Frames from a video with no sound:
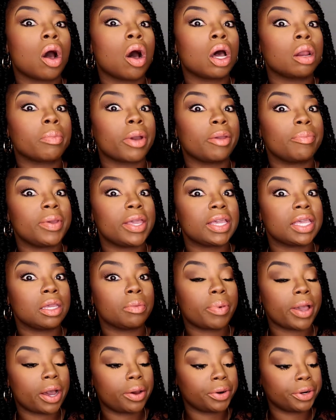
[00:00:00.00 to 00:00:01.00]
on my
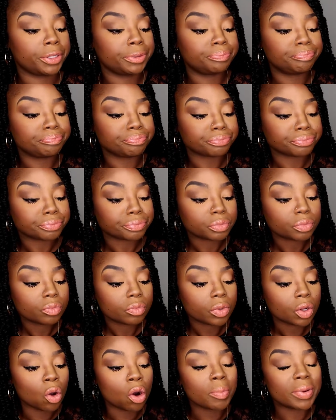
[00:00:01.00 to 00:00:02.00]
baking powder,
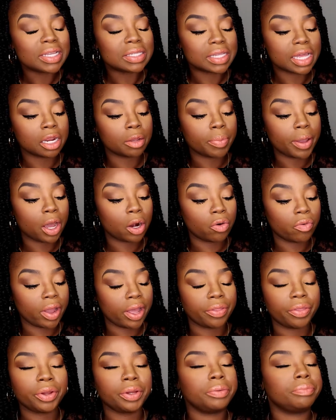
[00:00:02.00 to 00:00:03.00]
or my setting powder
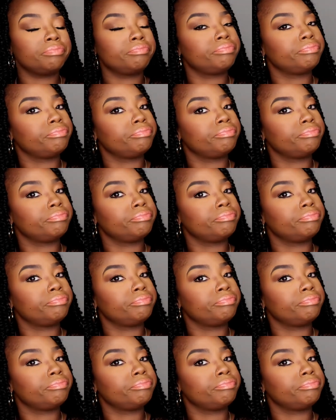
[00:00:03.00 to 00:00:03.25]
rather.